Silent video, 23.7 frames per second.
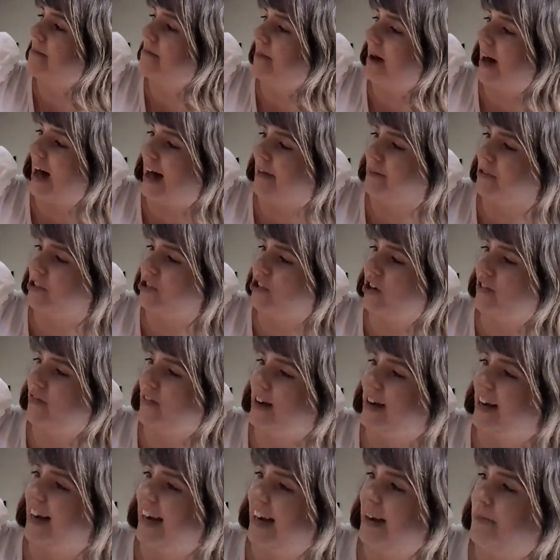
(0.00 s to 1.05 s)
but I'm not sure if
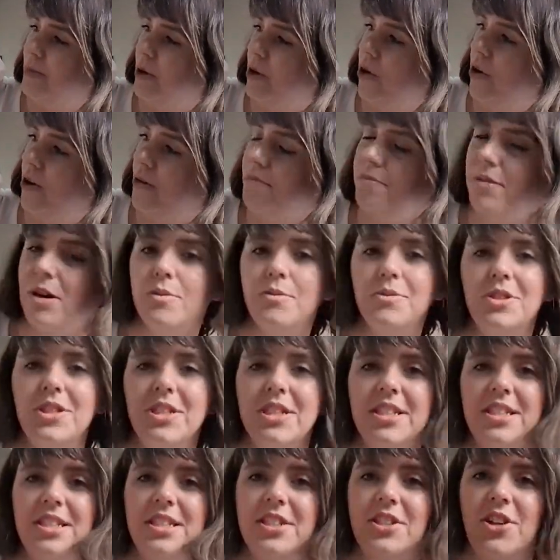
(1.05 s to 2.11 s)
I need any more, but we'll
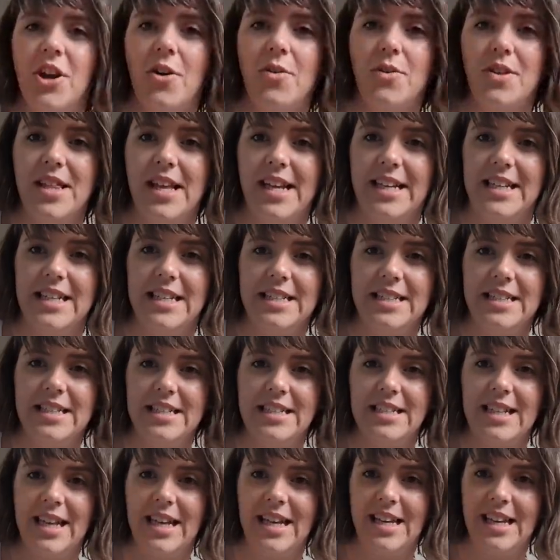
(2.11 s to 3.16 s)
just go with these and
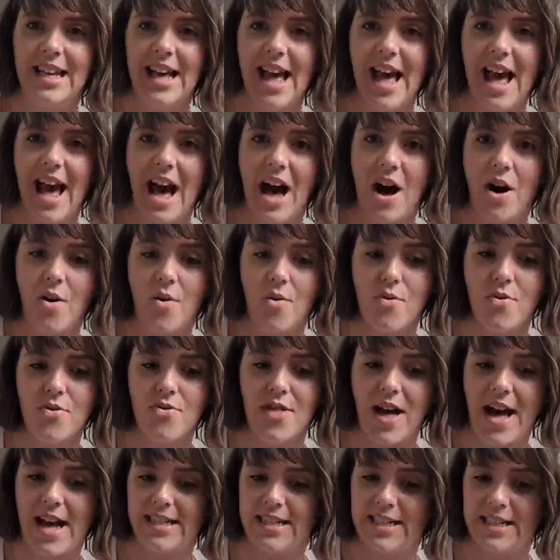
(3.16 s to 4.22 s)
see how
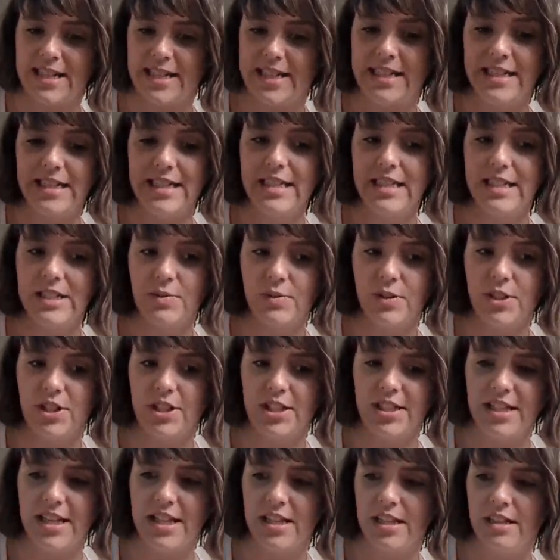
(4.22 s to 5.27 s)
that is when
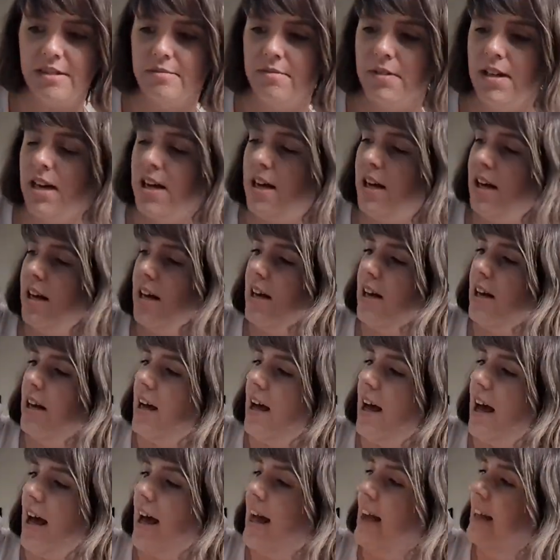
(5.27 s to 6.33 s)
she's in them
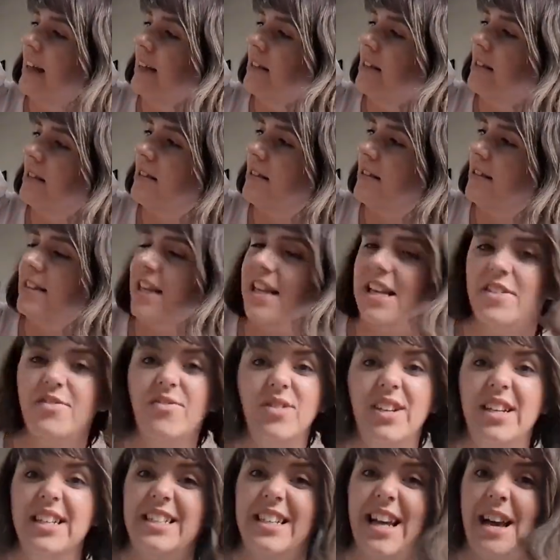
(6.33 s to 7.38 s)
and see if
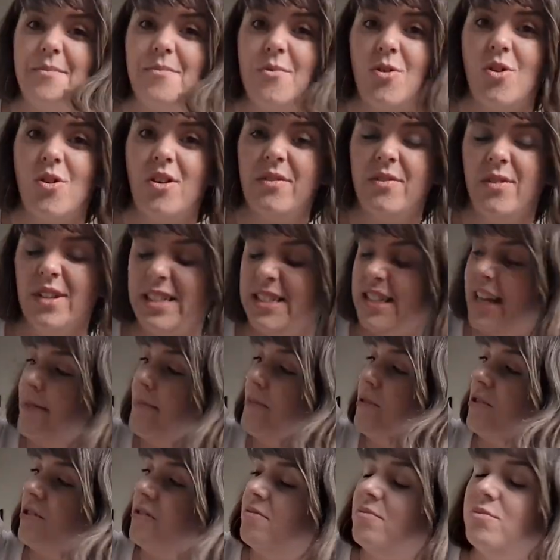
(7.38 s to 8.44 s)
we need to get more. If we need to get
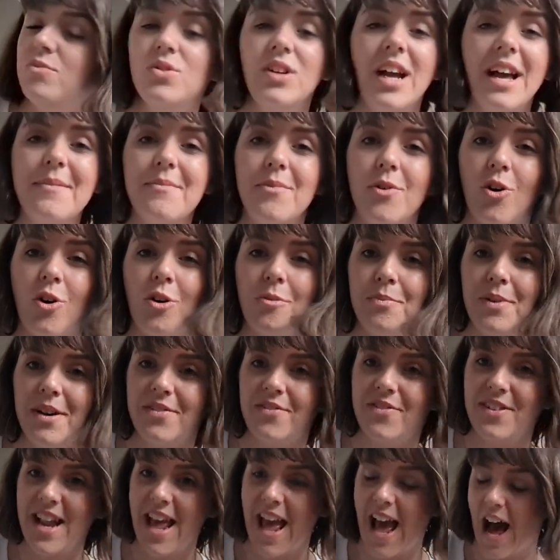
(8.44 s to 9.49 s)
more, we'll get more,
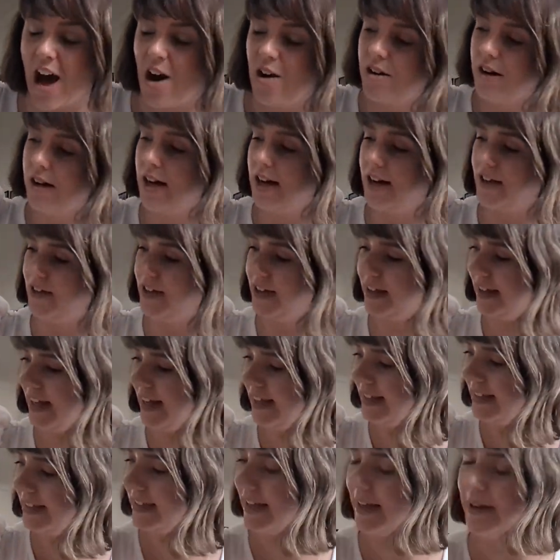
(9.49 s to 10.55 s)
but for now I think
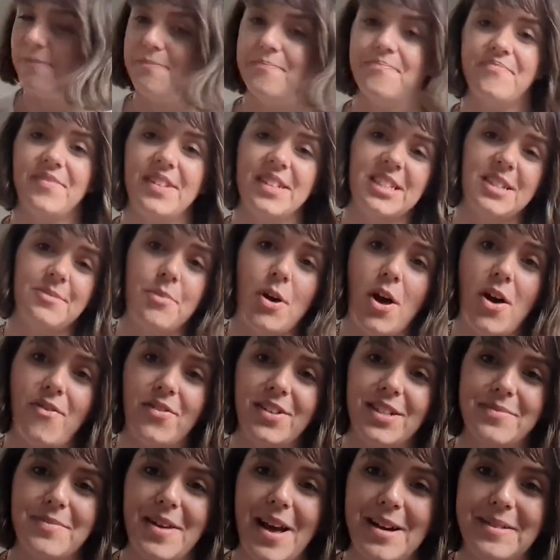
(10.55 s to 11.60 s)
that's the
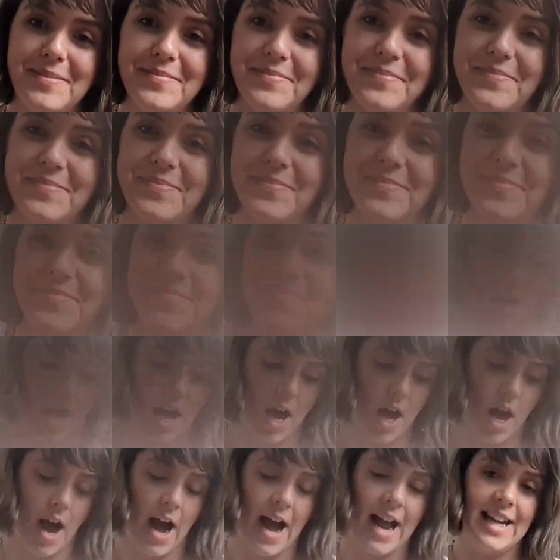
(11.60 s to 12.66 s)
perfect amount.
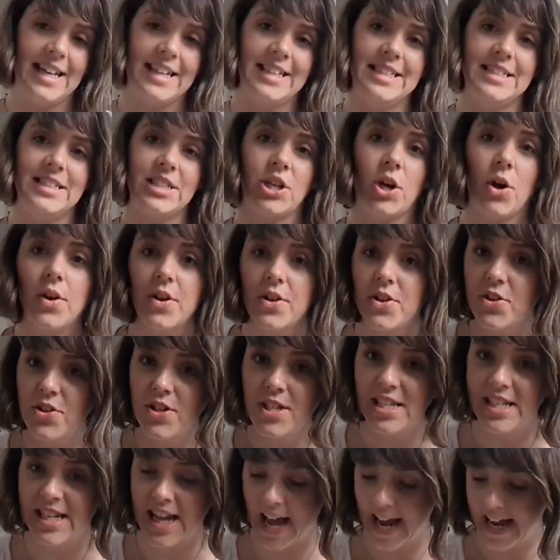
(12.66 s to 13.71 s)
Isla's going to
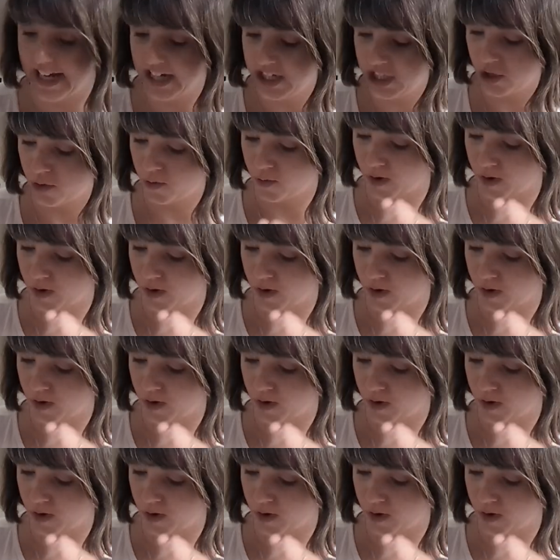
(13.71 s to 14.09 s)
the stage